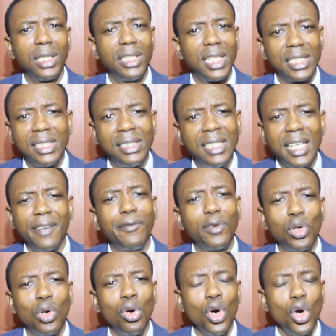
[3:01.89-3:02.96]
that the
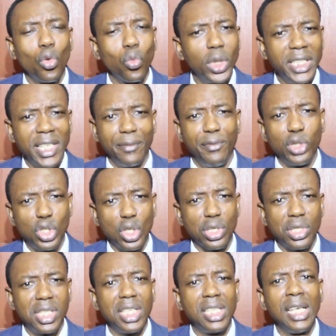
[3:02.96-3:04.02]
devil will never
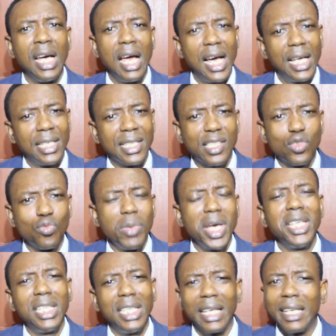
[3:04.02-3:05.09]
succeed. And as
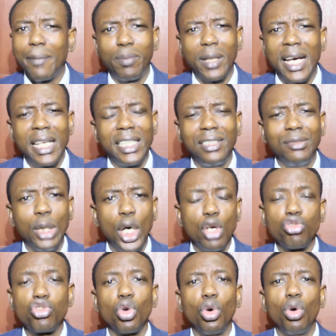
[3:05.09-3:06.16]
many that are planning
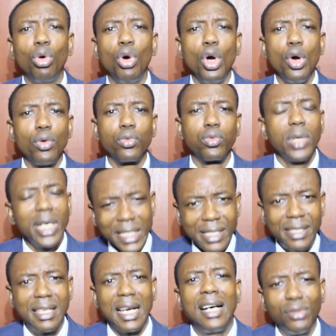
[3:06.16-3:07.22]
to
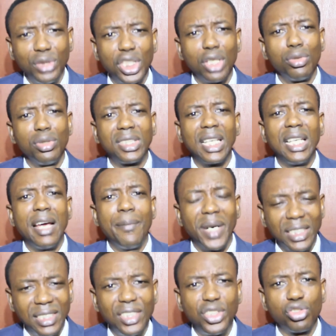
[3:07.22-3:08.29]
raise down Jerusalem
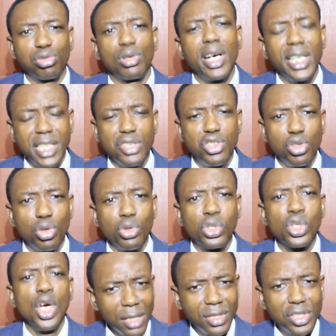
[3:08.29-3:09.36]
and destroy the
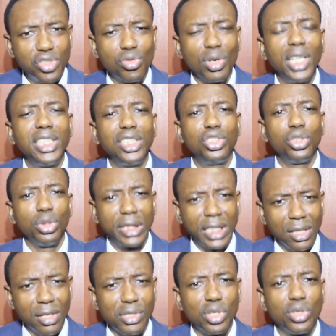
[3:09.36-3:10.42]
Jews
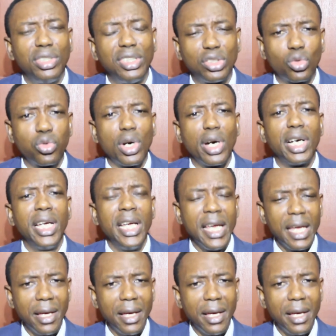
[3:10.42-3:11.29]
and also destroy